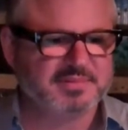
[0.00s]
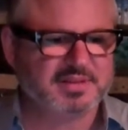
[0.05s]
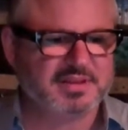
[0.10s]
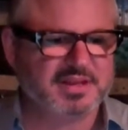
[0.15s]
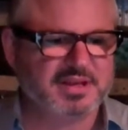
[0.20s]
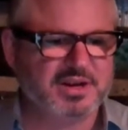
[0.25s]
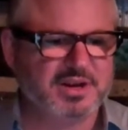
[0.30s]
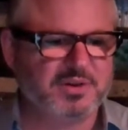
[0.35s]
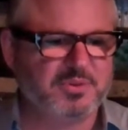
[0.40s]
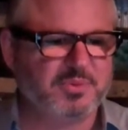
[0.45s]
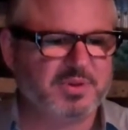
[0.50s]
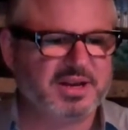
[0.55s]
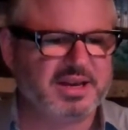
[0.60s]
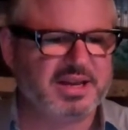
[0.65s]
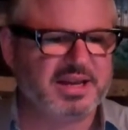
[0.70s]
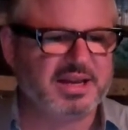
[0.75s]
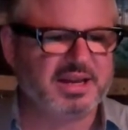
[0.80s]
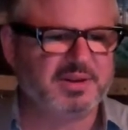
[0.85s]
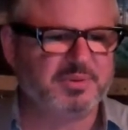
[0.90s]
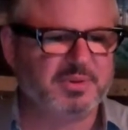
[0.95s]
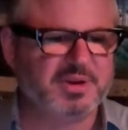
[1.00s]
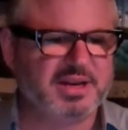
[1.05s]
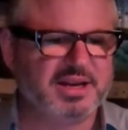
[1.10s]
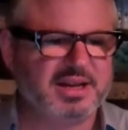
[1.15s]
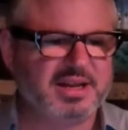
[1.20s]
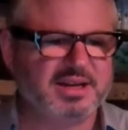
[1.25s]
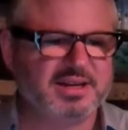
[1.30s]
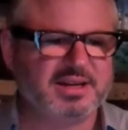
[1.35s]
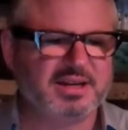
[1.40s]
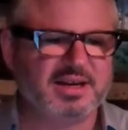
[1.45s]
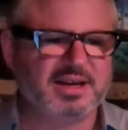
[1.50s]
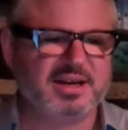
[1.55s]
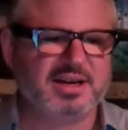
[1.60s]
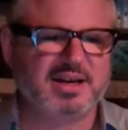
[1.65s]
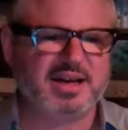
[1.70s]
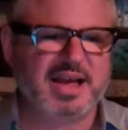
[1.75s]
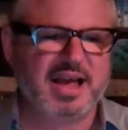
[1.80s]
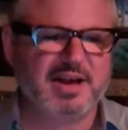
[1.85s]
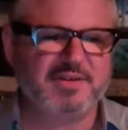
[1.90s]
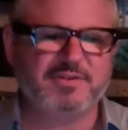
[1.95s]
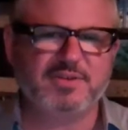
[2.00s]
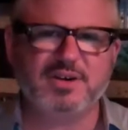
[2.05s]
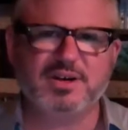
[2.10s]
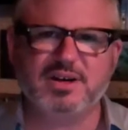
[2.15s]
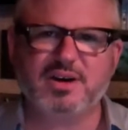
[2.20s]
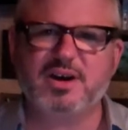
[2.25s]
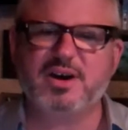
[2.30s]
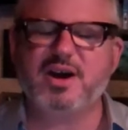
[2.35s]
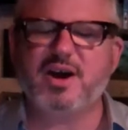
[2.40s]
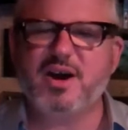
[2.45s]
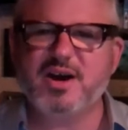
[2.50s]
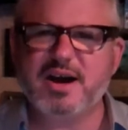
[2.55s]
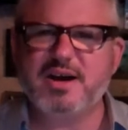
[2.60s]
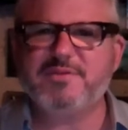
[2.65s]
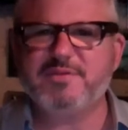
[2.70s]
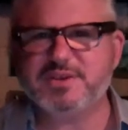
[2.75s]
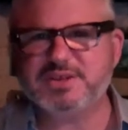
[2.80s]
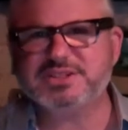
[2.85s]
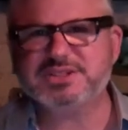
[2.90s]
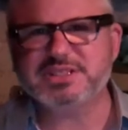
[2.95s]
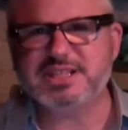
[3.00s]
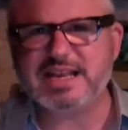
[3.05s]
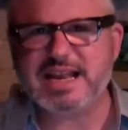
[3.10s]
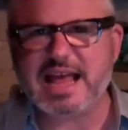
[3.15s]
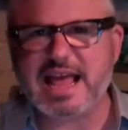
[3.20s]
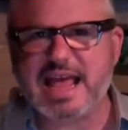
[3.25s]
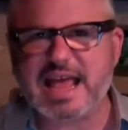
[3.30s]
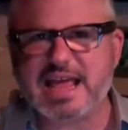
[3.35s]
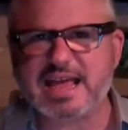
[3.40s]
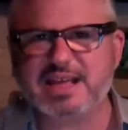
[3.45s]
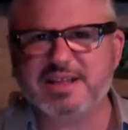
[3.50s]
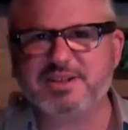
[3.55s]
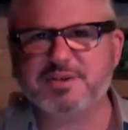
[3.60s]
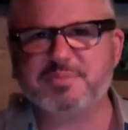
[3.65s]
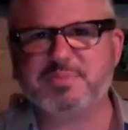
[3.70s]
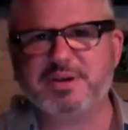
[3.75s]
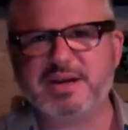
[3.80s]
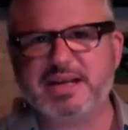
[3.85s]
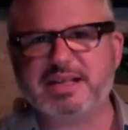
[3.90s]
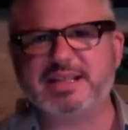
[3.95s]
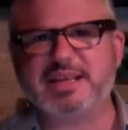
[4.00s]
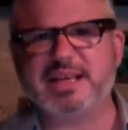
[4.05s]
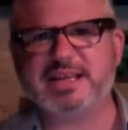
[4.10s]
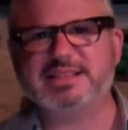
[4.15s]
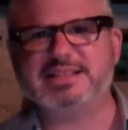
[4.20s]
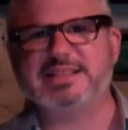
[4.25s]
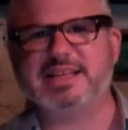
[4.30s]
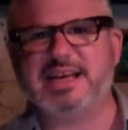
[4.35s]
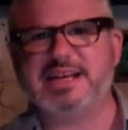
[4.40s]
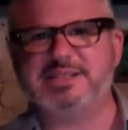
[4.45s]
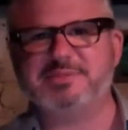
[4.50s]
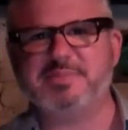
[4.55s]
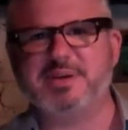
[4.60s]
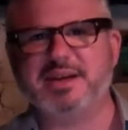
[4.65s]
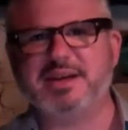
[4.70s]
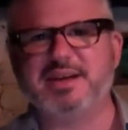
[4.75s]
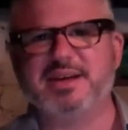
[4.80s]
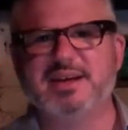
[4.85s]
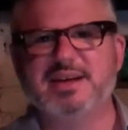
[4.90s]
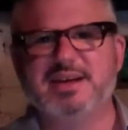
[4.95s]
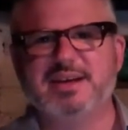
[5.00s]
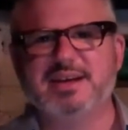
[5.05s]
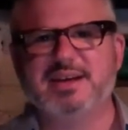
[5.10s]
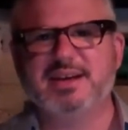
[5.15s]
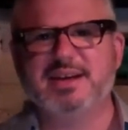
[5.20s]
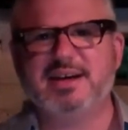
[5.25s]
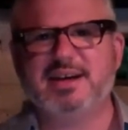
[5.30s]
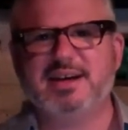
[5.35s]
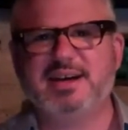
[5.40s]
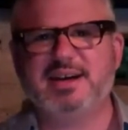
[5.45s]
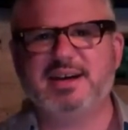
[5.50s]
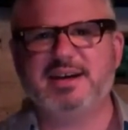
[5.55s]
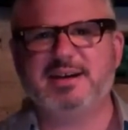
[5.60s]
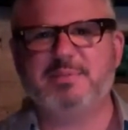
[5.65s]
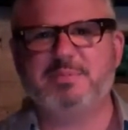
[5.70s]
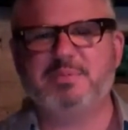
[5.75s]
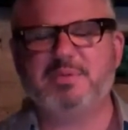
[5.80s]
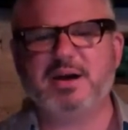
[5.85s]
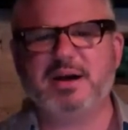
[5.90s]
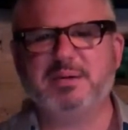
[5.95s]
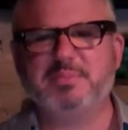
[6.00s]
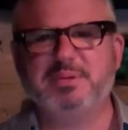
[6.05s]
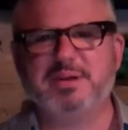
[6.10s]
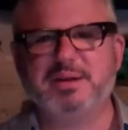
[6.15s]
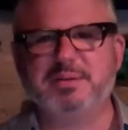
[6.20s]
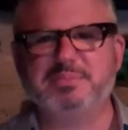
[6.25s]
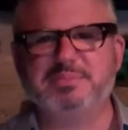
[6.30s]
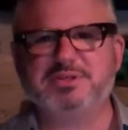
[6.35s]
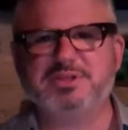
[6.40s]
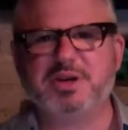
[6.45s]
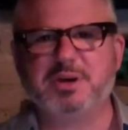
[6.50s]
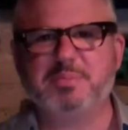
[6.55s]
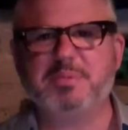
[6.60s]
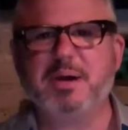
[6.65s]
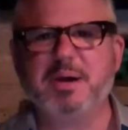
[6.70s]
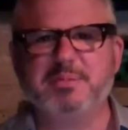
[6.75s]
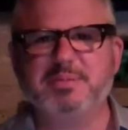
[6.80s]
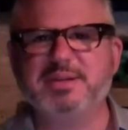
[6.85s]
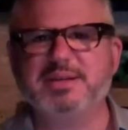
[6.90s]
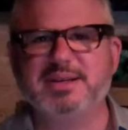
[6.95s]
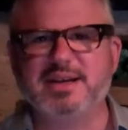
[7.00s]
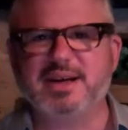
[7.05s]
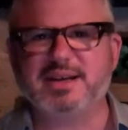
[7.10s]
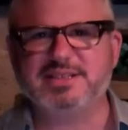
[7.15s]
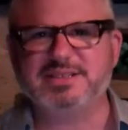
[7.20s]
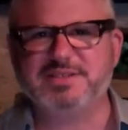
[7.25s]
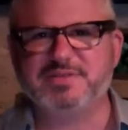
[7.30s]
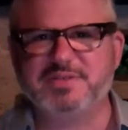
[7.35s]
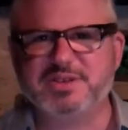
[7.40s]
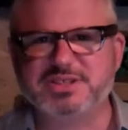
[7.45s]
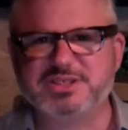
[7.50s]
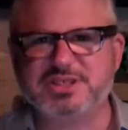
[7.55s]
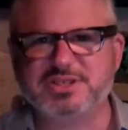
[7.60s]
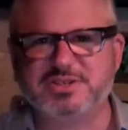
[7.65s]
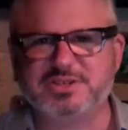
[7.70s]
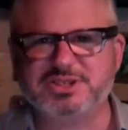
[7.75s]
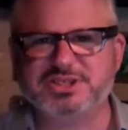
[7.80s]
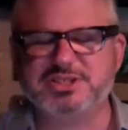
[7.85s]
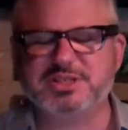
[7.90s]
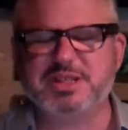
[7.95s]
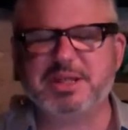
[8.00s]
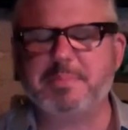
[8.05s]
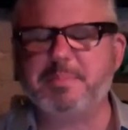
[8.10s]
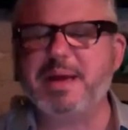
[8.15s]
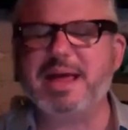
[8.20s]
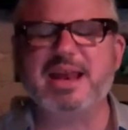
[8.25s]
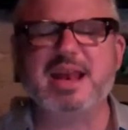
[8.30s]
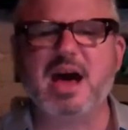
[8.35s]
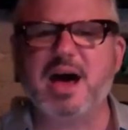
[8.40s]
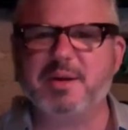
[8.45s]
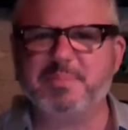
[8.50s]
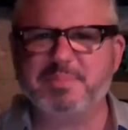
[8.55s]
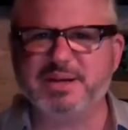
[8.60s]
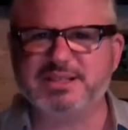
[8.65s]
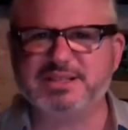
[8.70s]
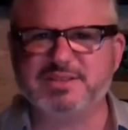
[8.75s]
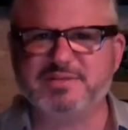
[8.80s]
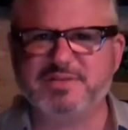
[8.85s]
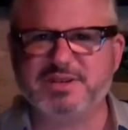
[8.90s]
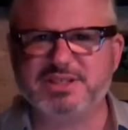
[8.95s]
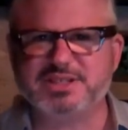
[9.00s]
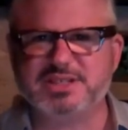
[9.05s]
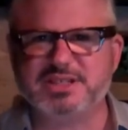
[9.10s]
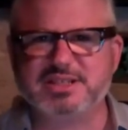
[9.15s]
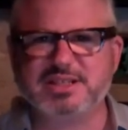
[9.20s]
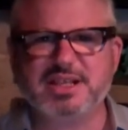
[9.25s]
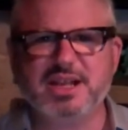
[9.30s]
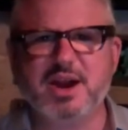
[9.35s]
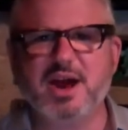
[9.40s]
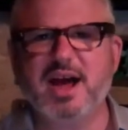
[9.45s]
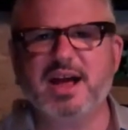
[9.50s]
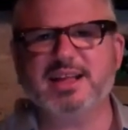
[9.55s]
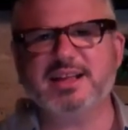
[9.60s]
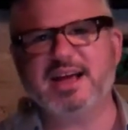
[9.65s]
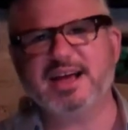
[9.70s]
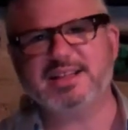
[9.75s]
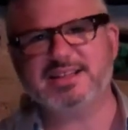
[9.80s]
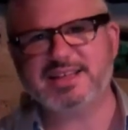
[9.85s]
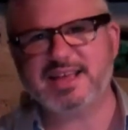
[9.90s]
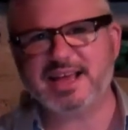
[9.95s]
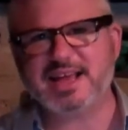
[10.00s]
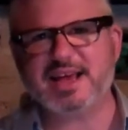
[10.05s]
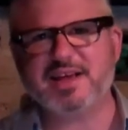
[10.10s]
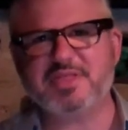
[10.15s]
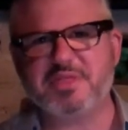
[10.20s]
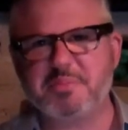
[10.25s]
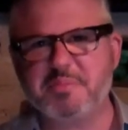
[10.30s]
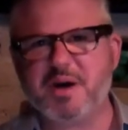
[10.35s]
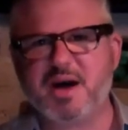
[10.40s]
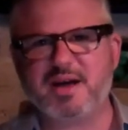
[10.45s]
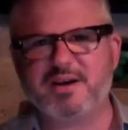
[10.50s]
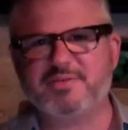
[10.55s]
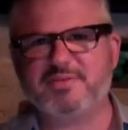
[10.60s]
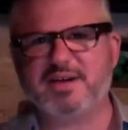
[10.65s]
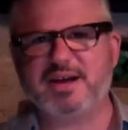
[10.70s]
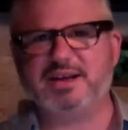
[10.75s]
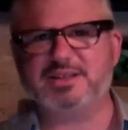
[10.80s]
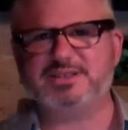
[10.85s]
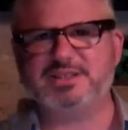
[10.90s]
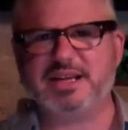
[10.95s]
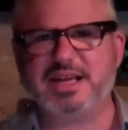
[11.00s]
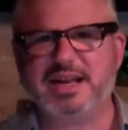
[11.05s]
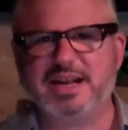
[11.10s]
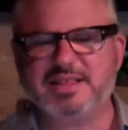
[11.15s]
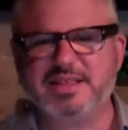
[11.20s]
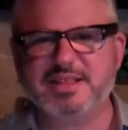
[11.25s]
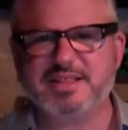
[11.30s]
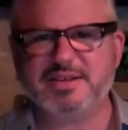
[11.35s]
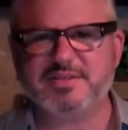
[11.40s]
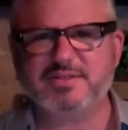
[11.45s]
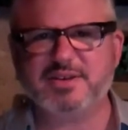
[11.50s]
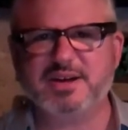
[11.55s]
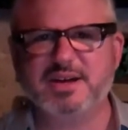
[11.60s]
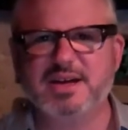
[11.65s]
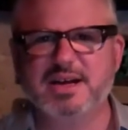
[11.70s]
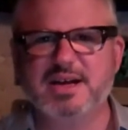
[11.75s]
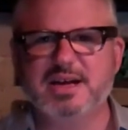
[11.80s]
we need our efforts today to protect against seismic problems are probably not sufficient, or they may not be sufficient. I take out the modifiers again. I think they're very